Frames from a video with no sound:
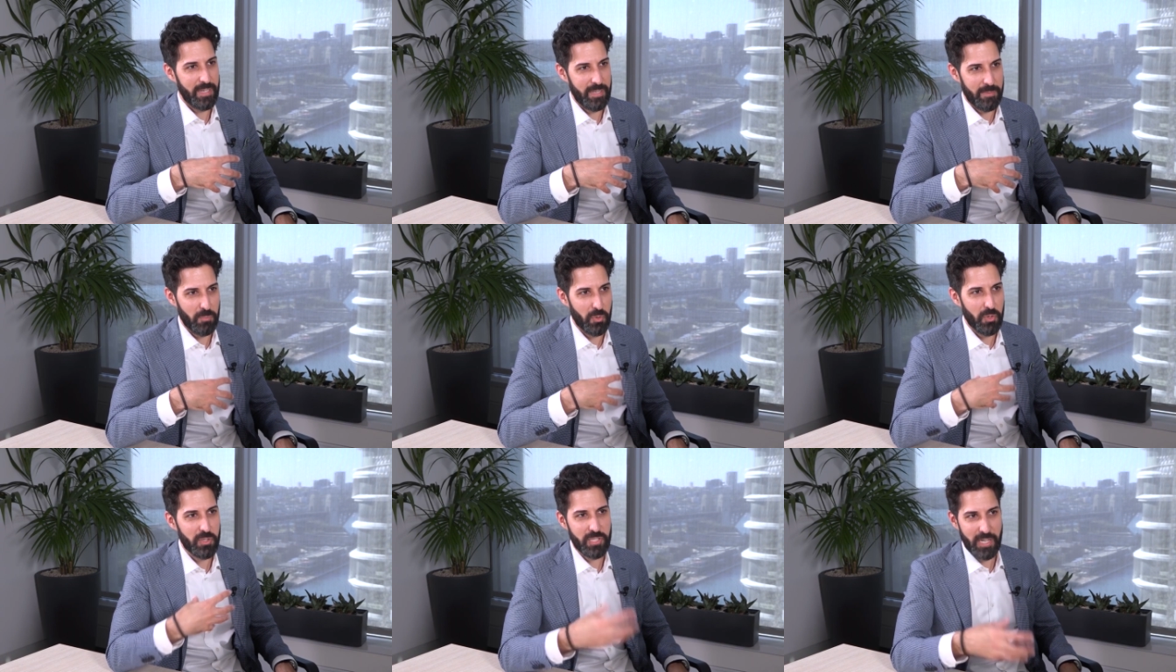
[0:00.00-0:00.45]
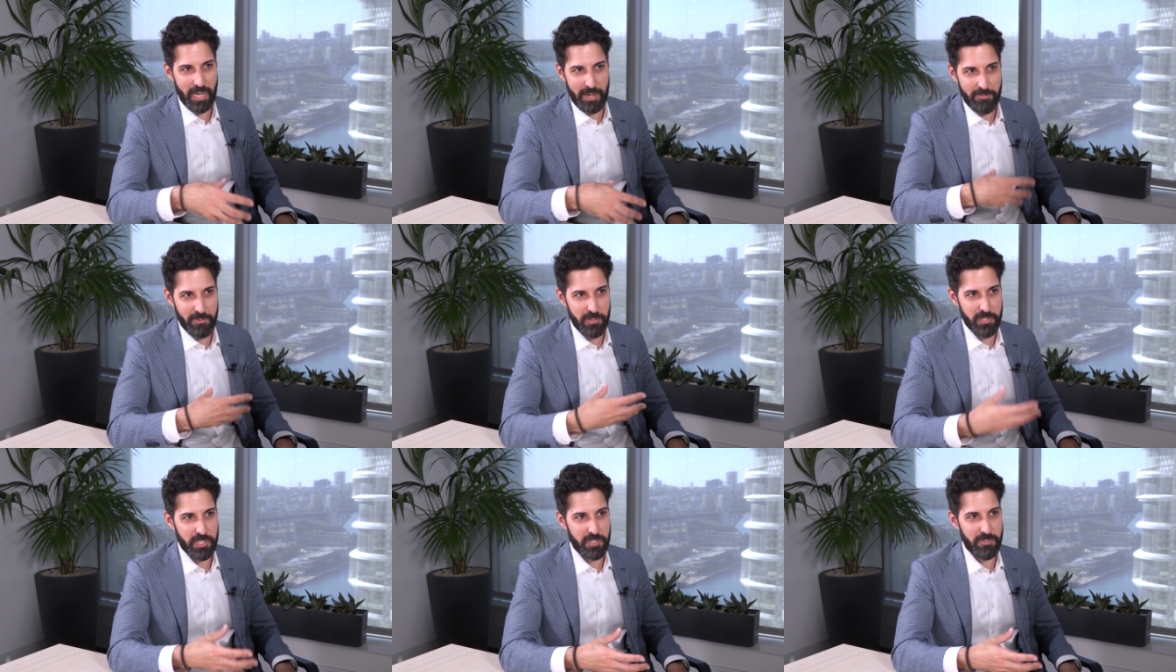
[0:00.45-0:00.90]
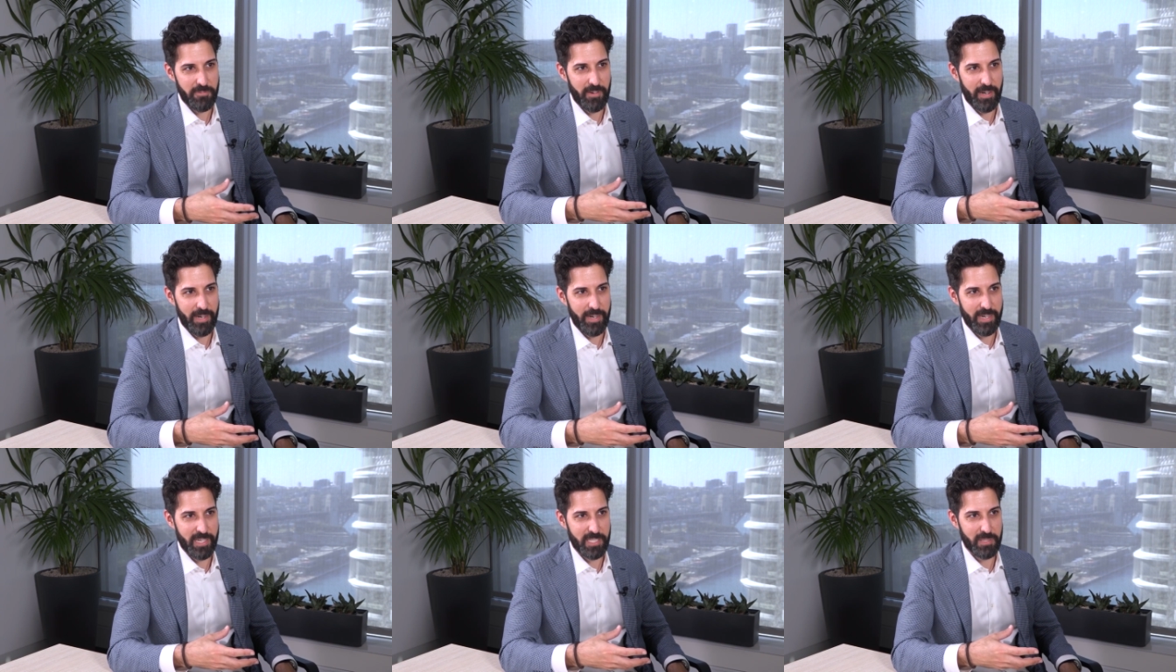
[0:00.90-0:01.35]
a more
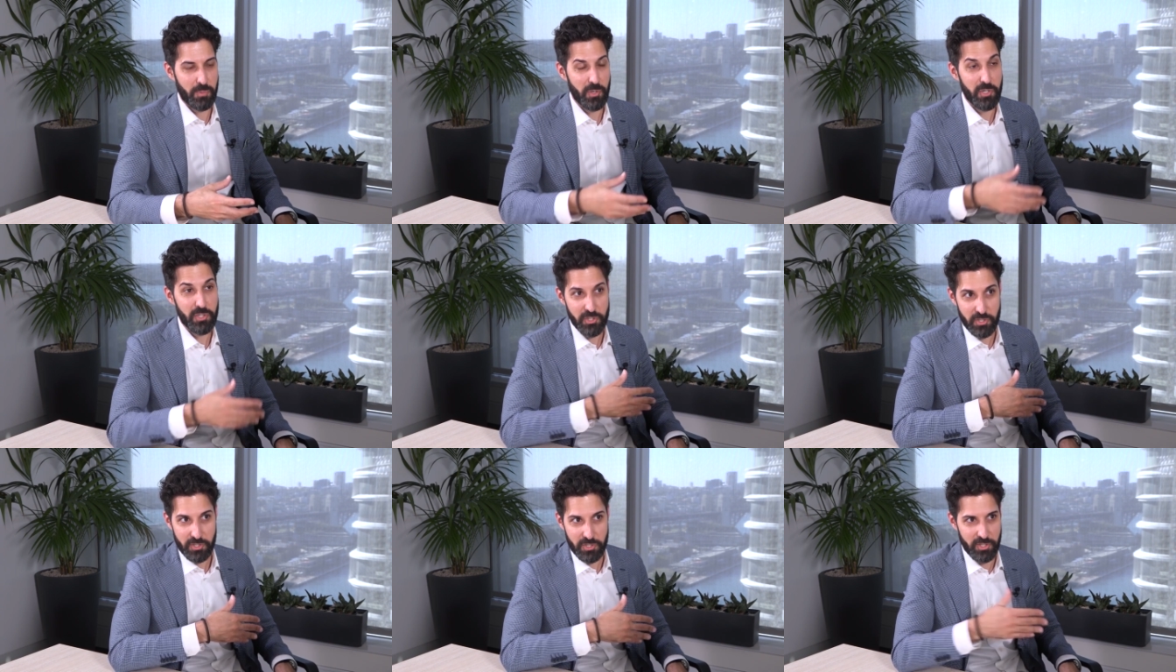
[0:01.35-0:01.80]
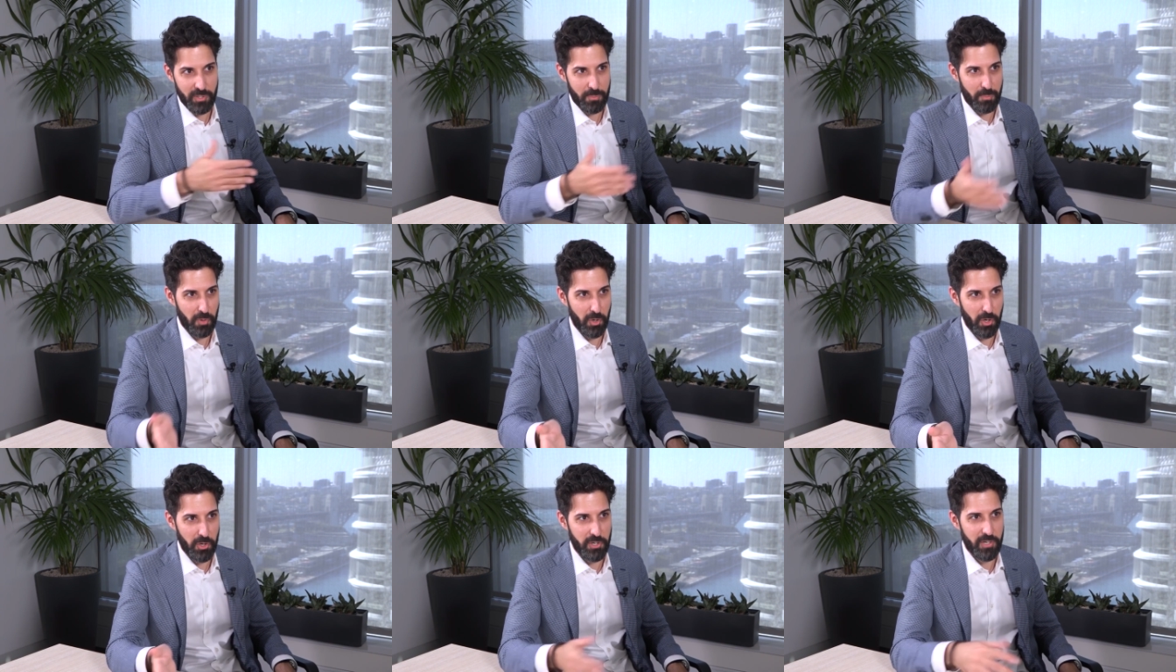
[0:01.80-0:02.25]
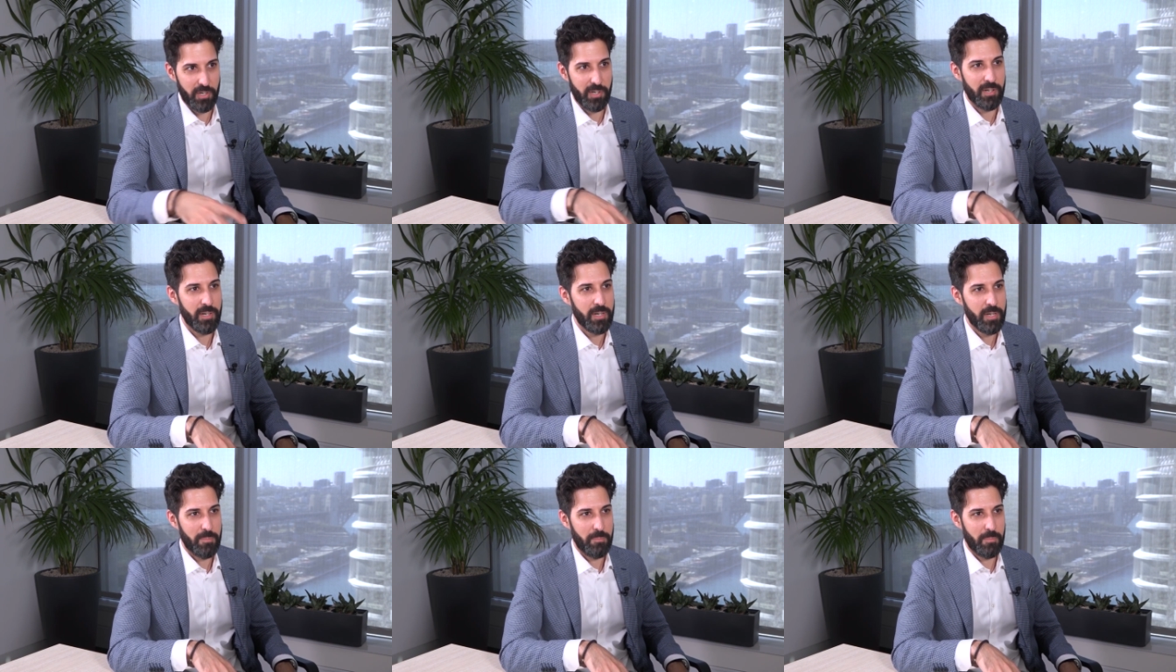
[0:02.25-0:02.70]
diversified exposure to a
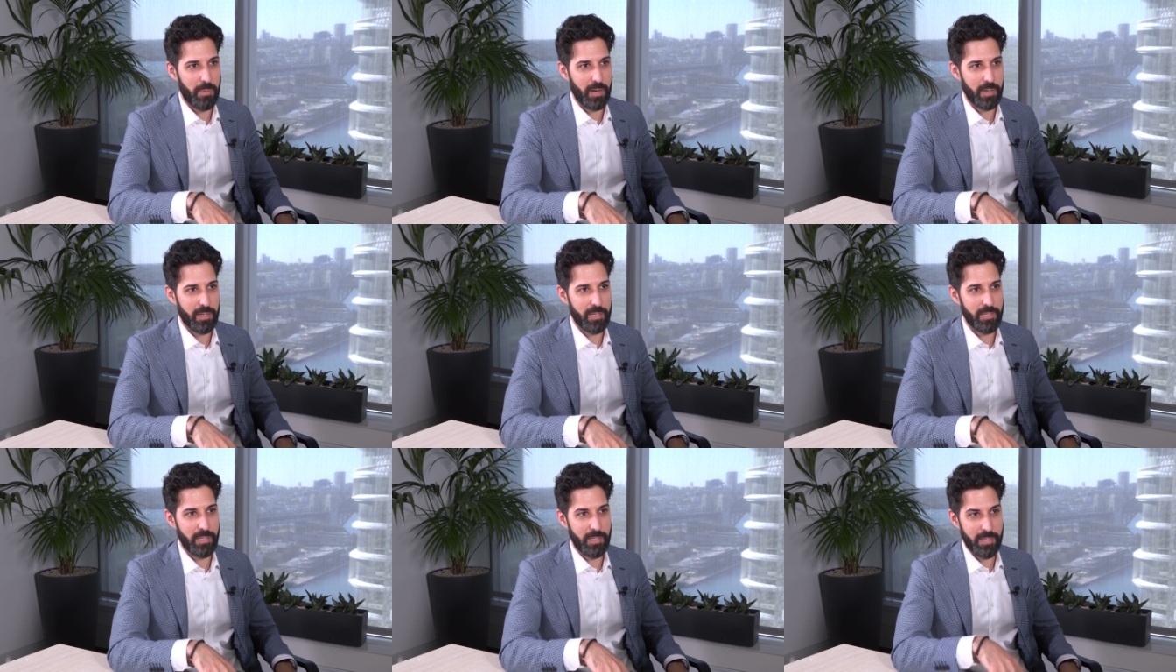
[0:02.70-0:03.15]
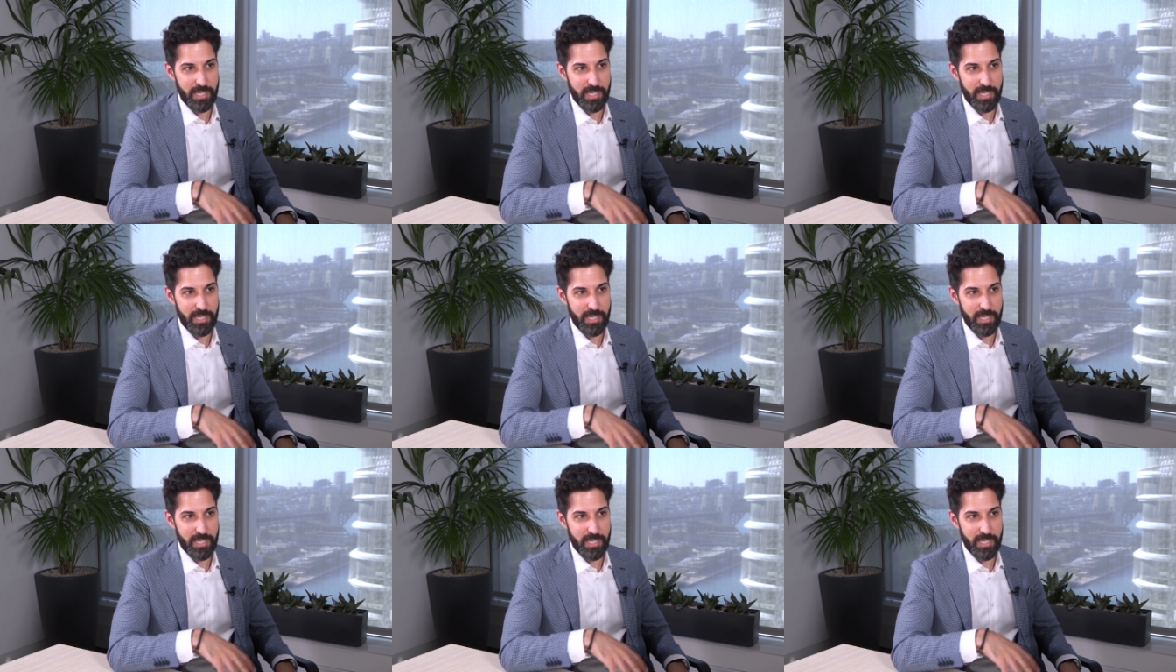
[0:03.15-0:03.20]
broader market.